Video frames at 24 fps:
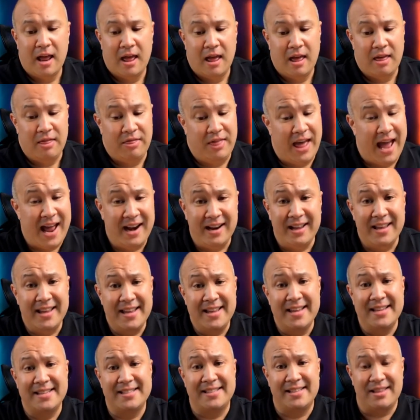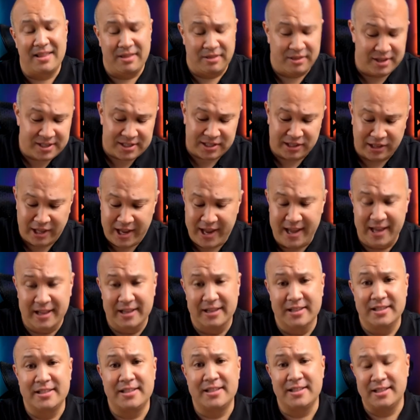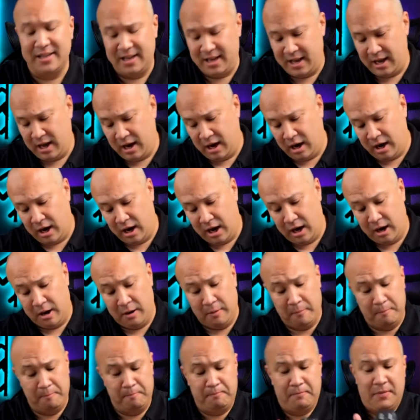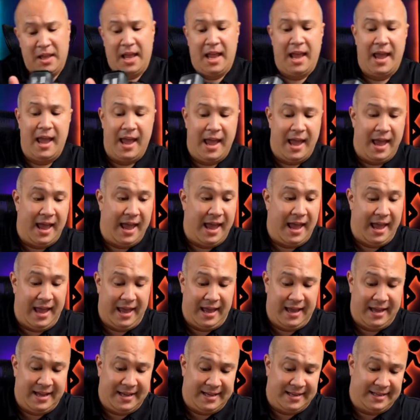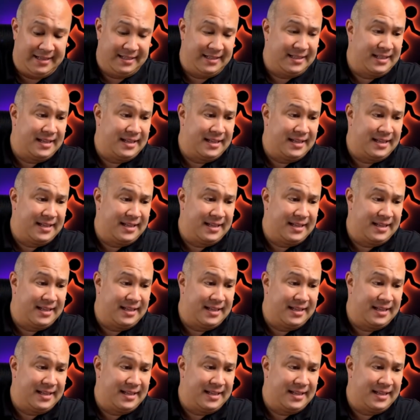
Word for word: that is this lens. Um, and